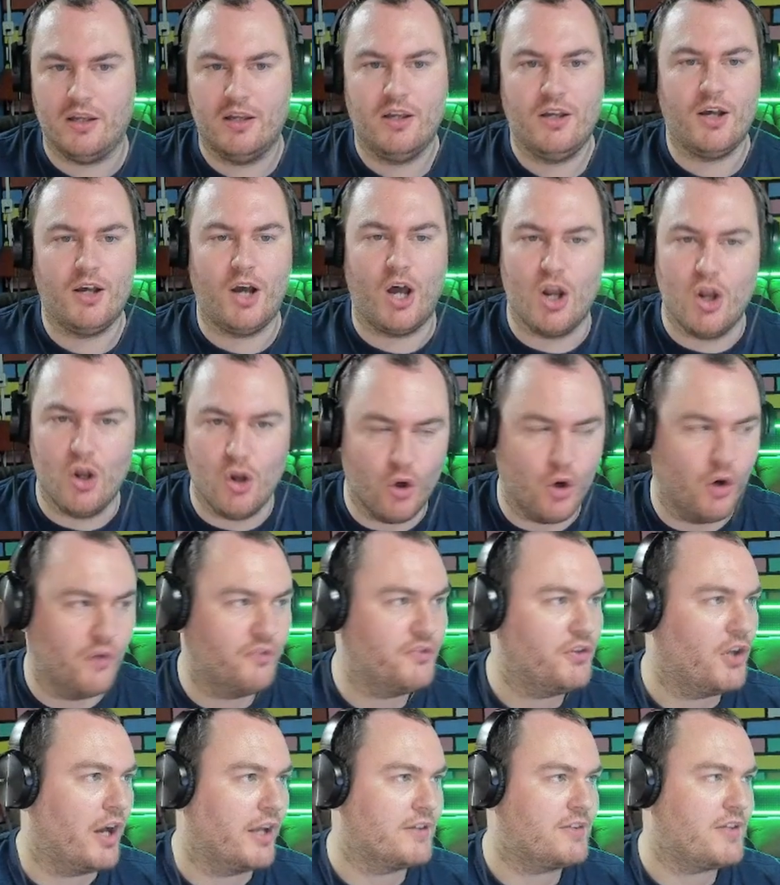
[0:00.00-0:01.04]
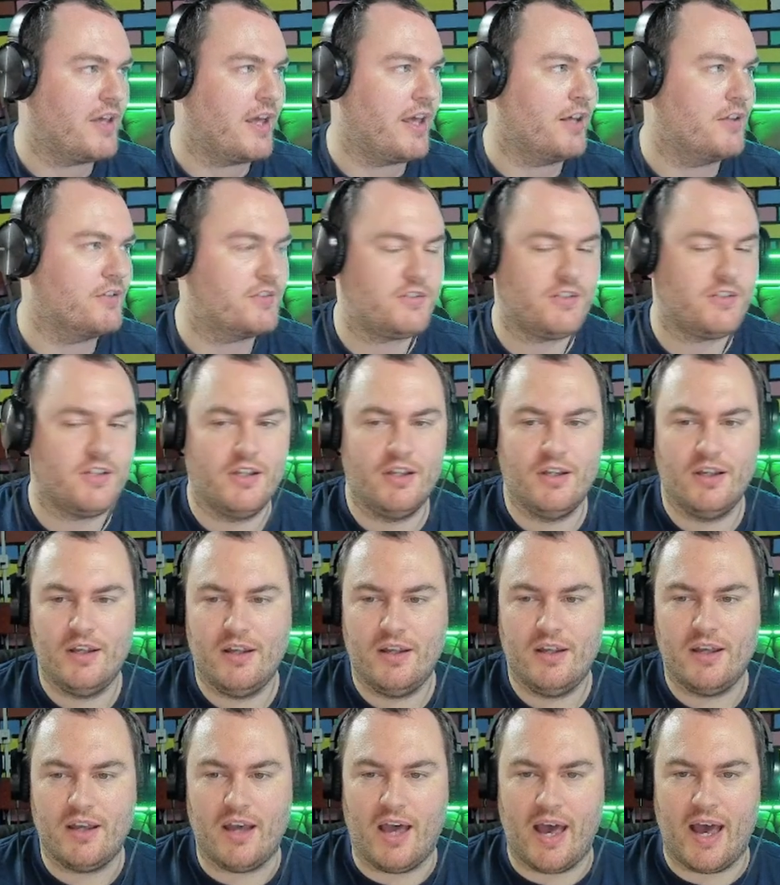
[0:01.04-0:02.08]
I love Ninetales.
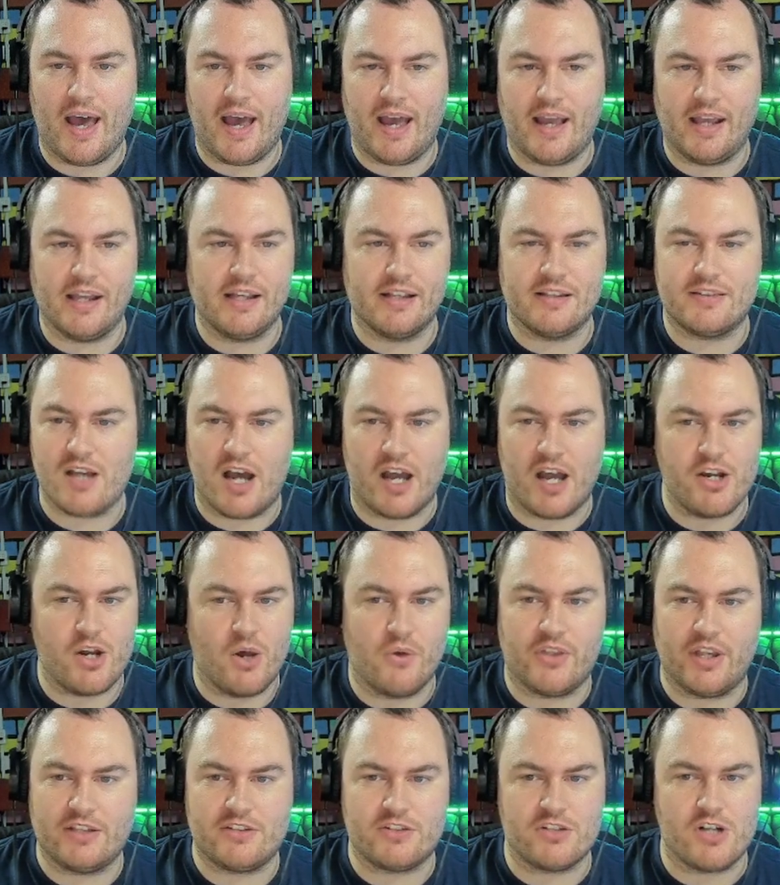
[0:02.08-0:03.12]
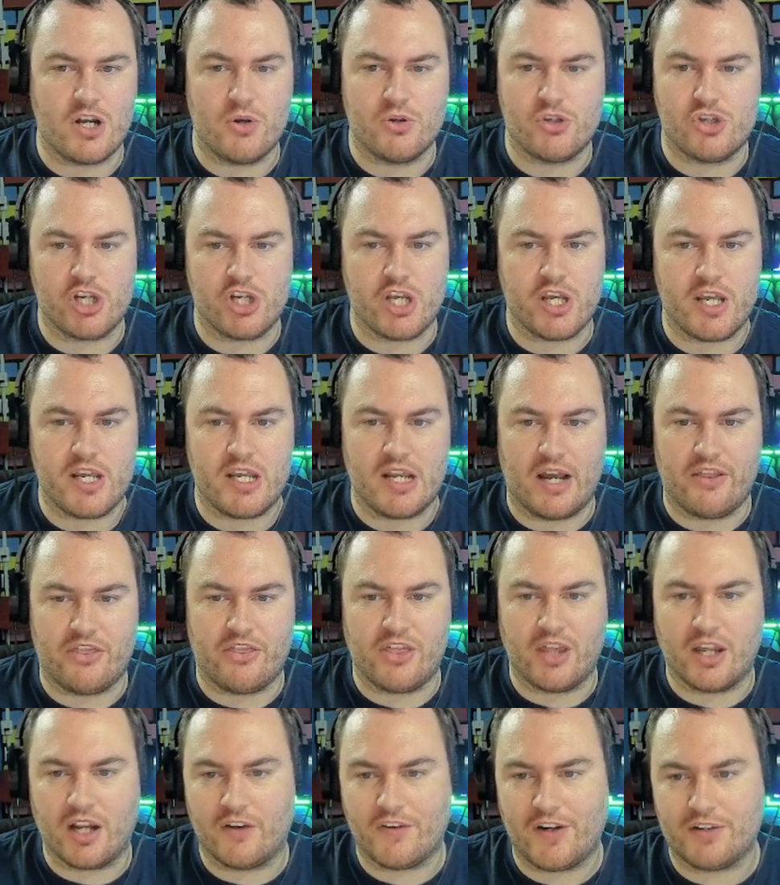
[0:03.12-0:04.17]
I don't think it's an OG. I
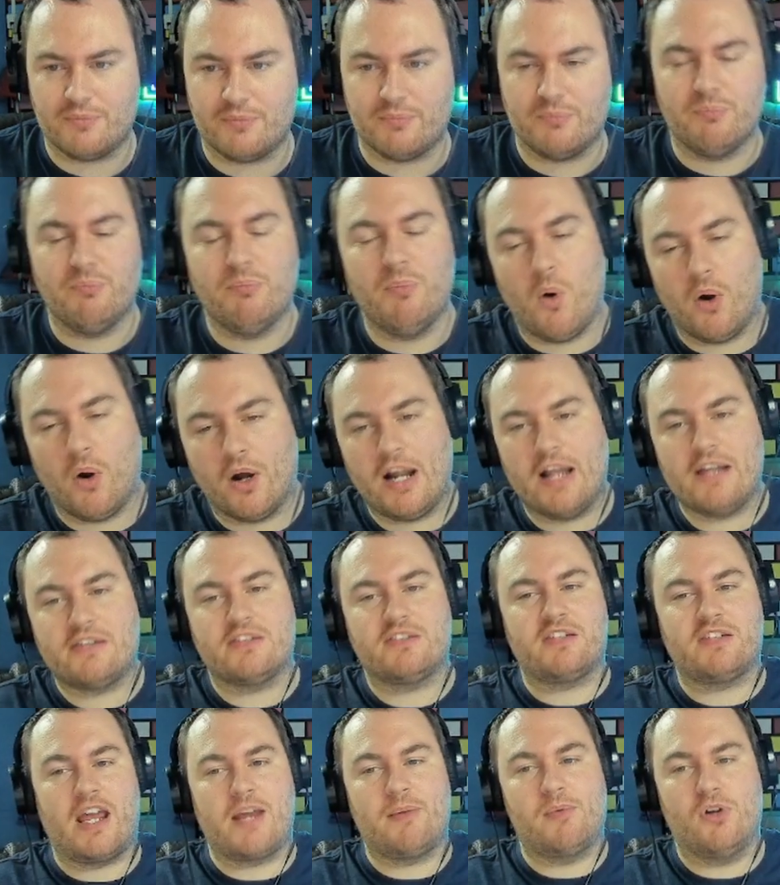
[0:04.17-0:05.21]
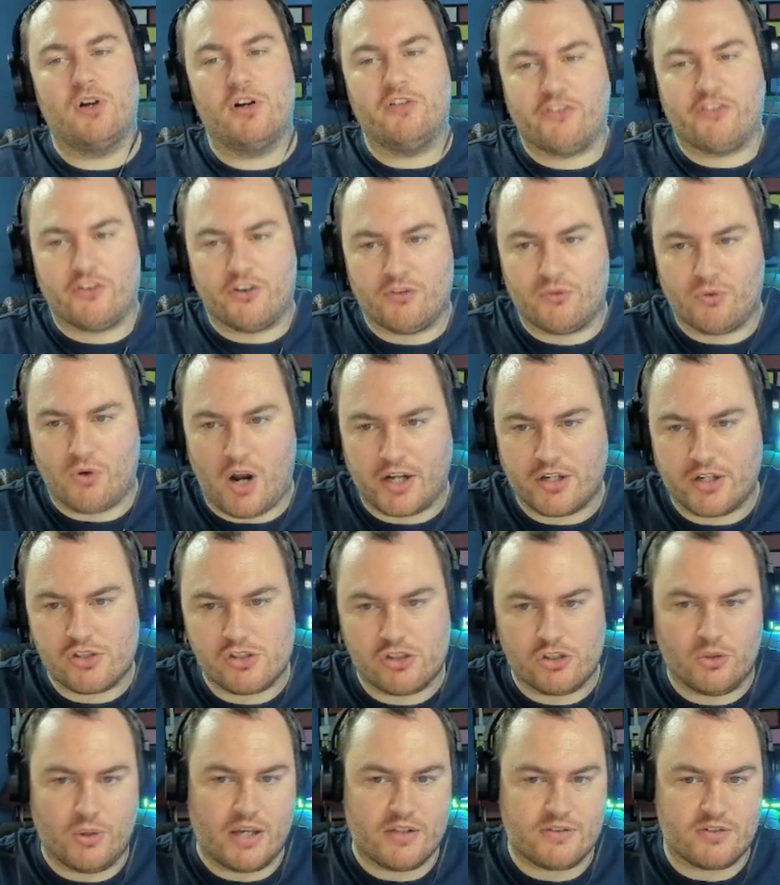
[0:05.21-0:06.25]
think I've got more or less the same love for
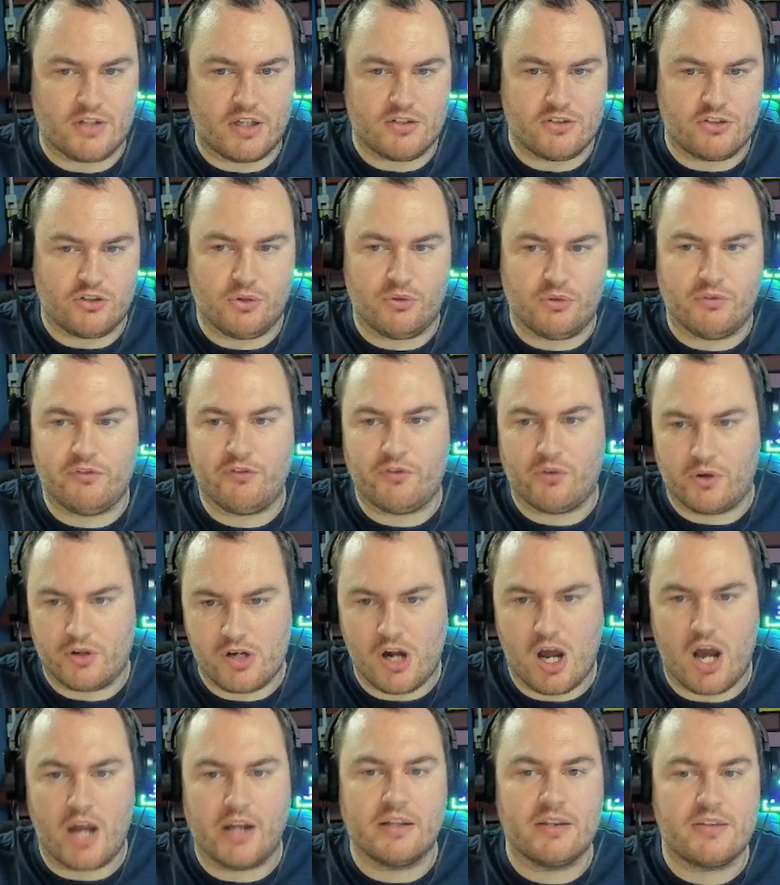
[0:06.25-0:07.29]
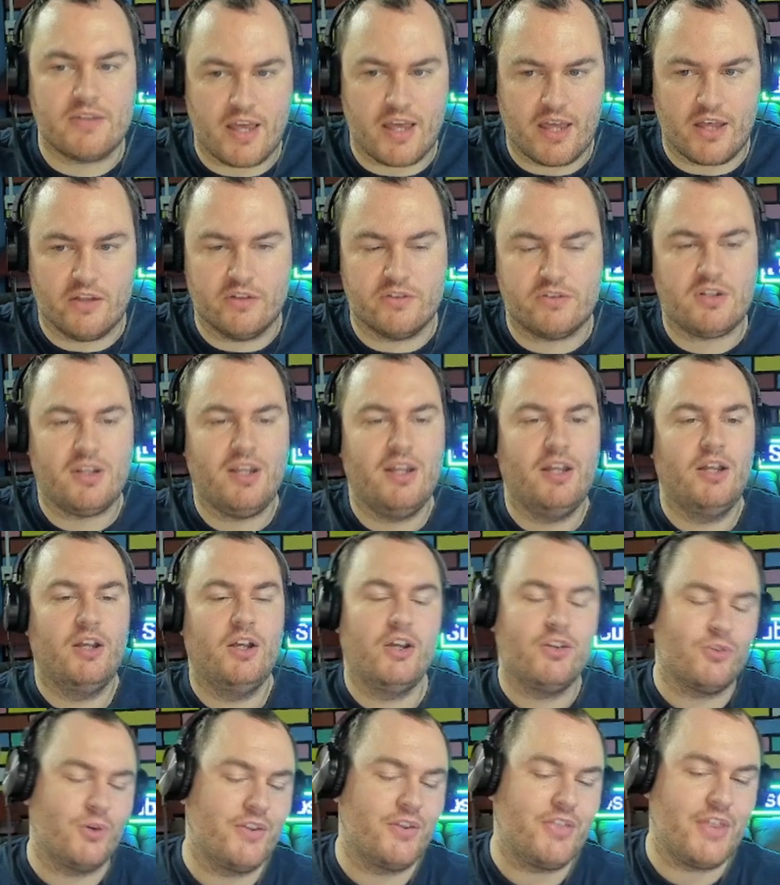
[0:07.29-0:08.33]
Raichu as I do for Ninetales.
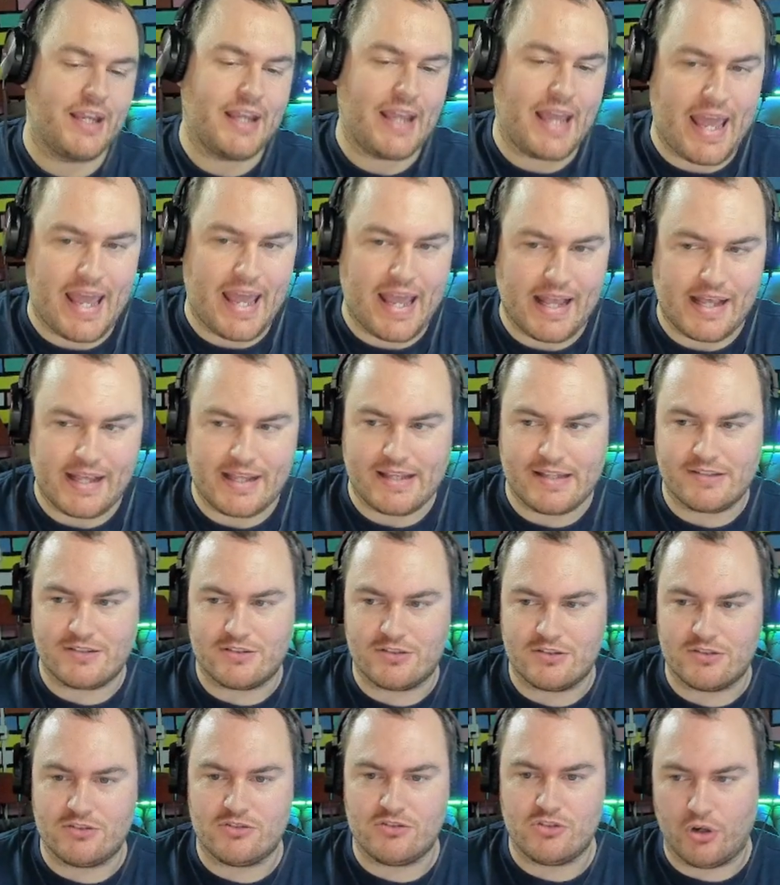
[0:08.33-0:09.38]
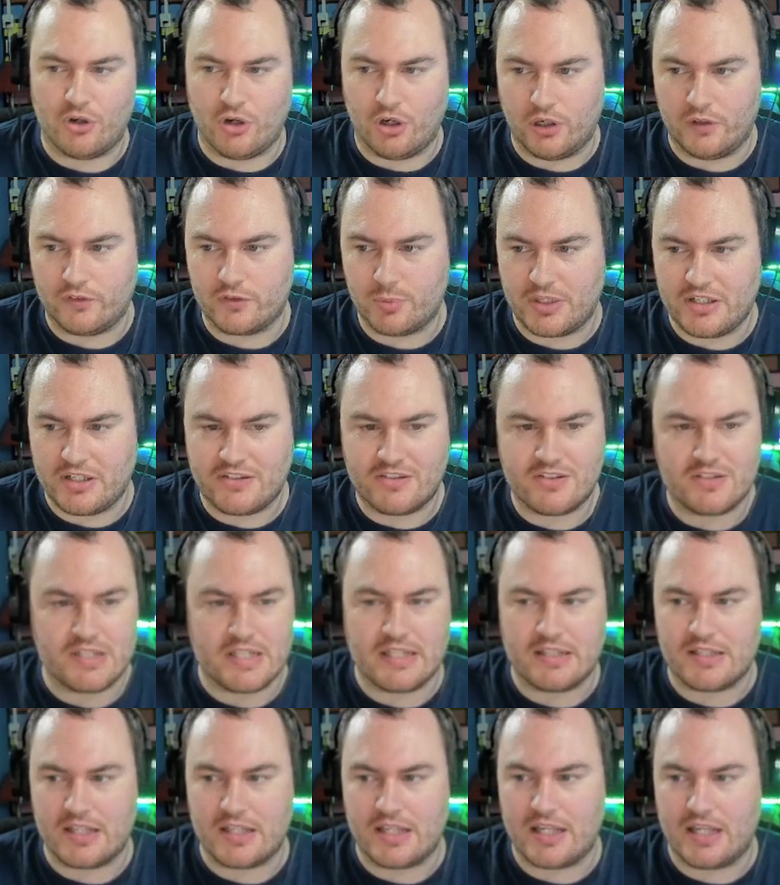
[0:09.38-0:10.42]
So I think A is deserved. But he
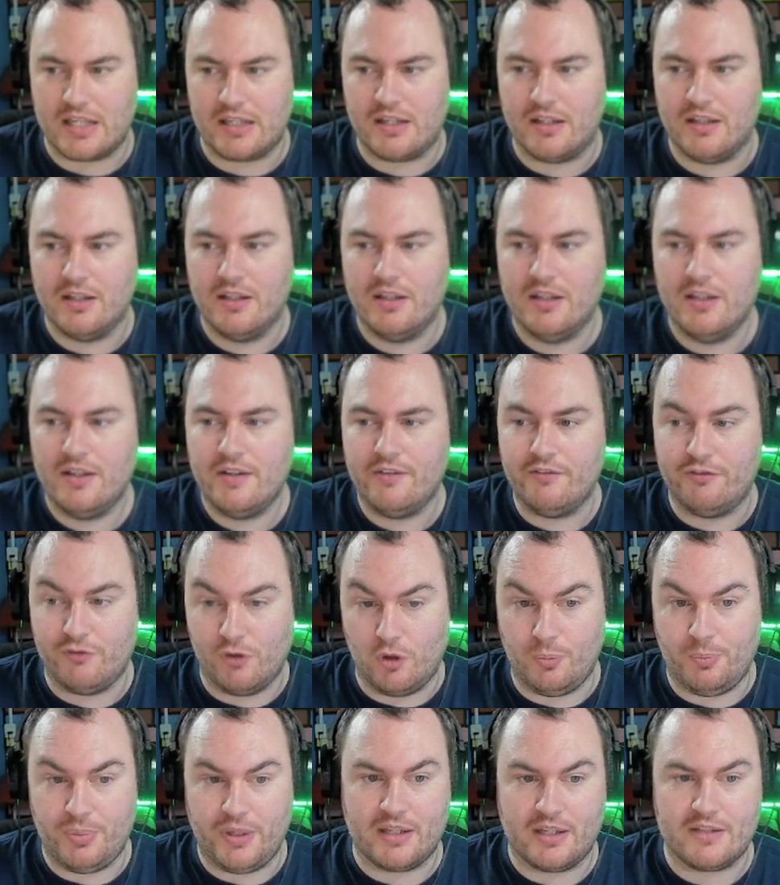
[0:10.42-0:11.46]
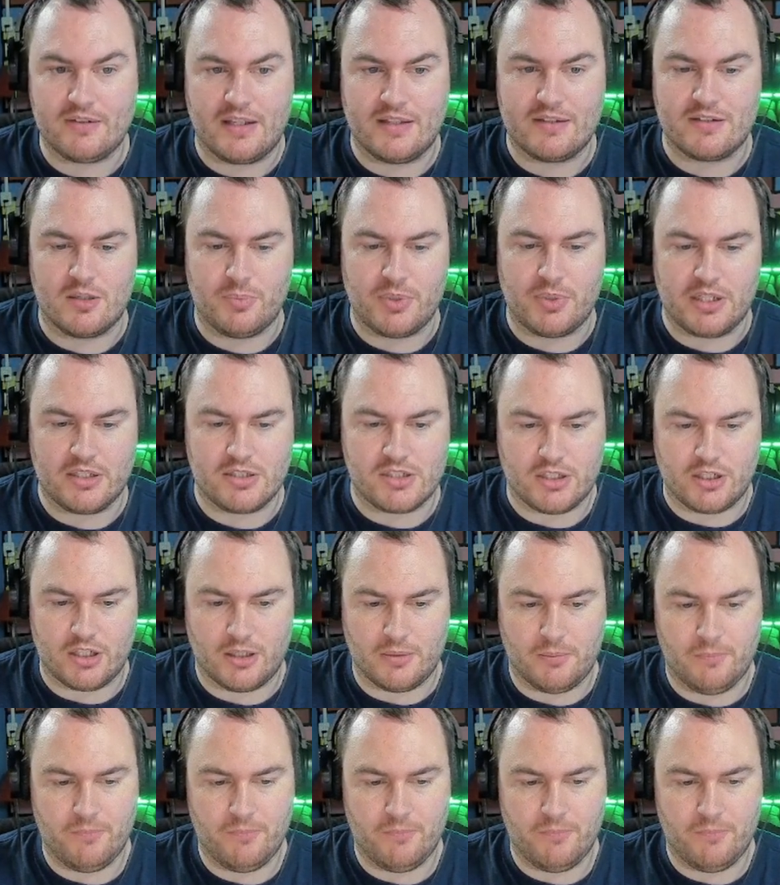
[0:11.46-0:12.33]
sneaked in Vulpix into the B tier.